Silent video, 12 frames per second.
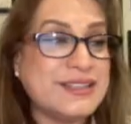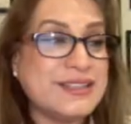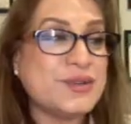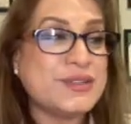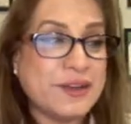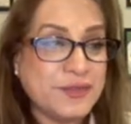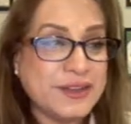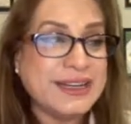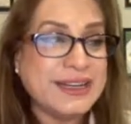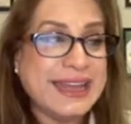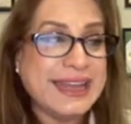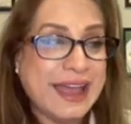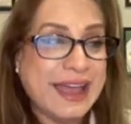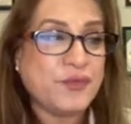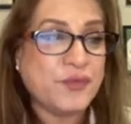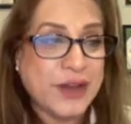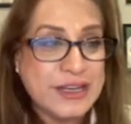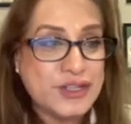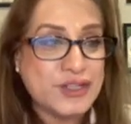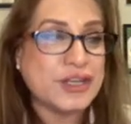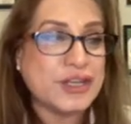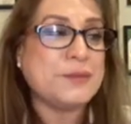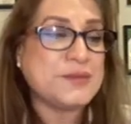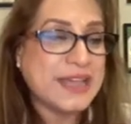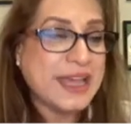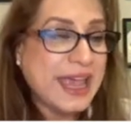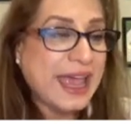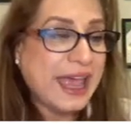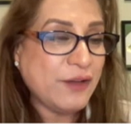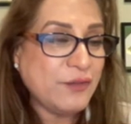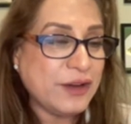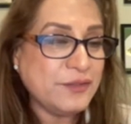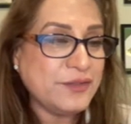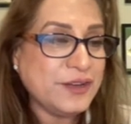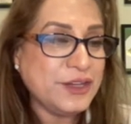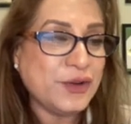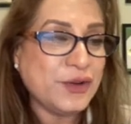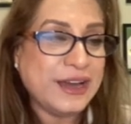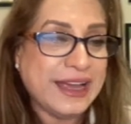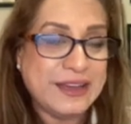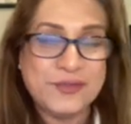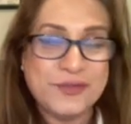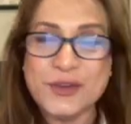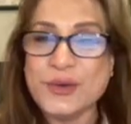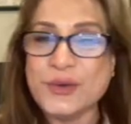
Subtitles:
So definitely have friendships, have love in your life,